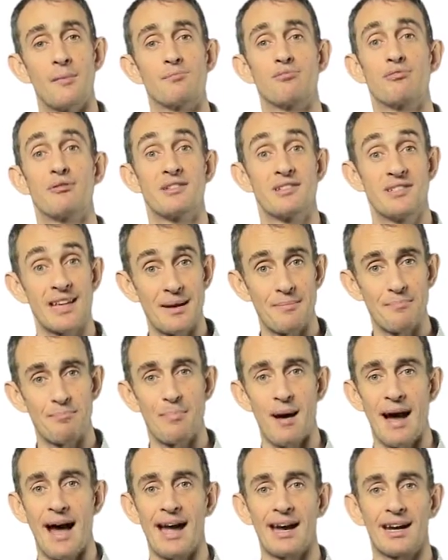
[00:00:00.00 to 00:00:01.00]

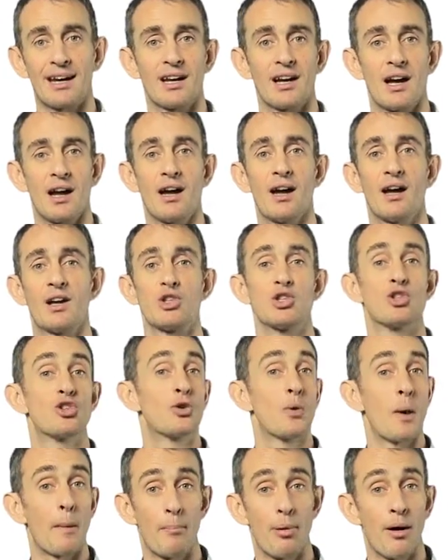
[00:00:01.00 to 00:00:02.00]
present back
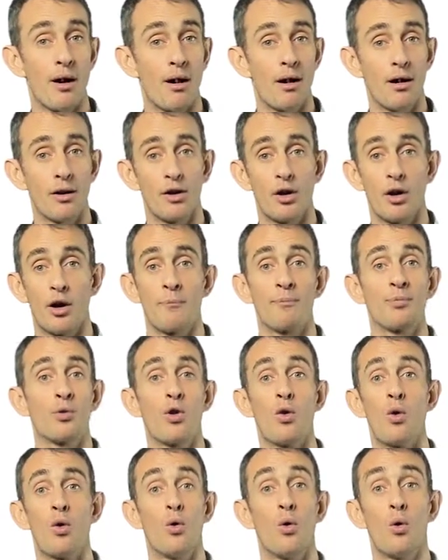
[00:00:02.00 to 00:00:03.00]
to a partner,
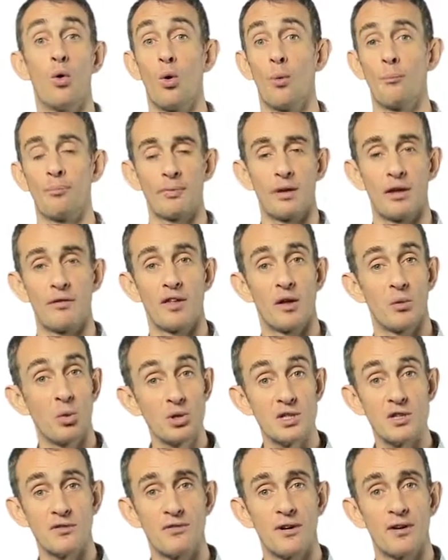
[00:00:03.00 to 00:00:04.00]
or if they
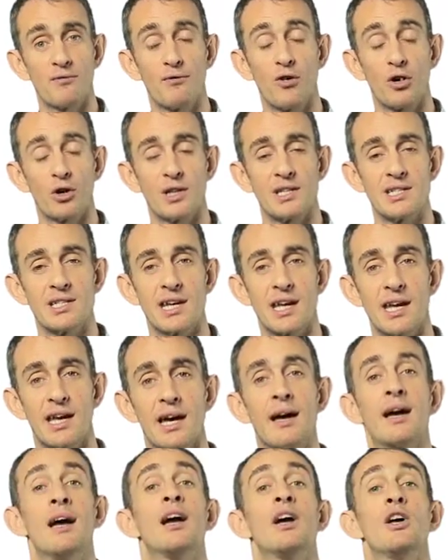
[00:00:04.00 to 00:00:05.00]
want to
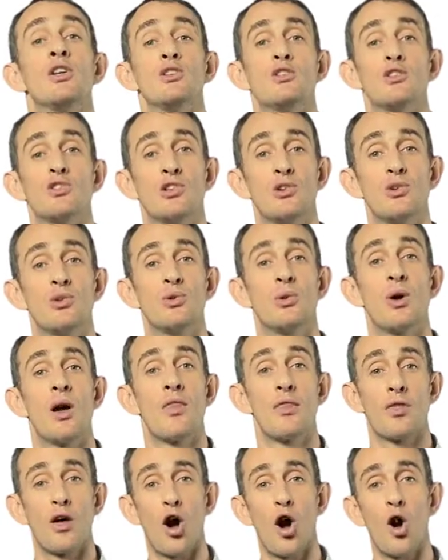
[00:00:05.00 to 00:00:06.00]
volunteer, to
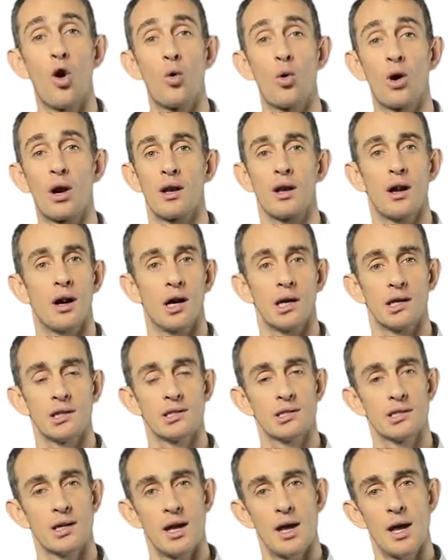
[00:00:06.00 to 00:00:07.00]
the whole
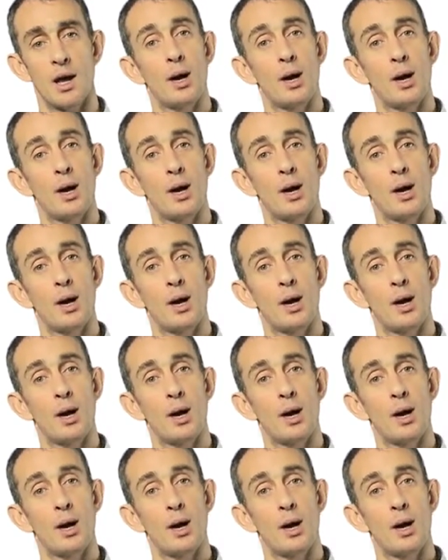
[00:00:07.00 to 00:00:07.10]
class.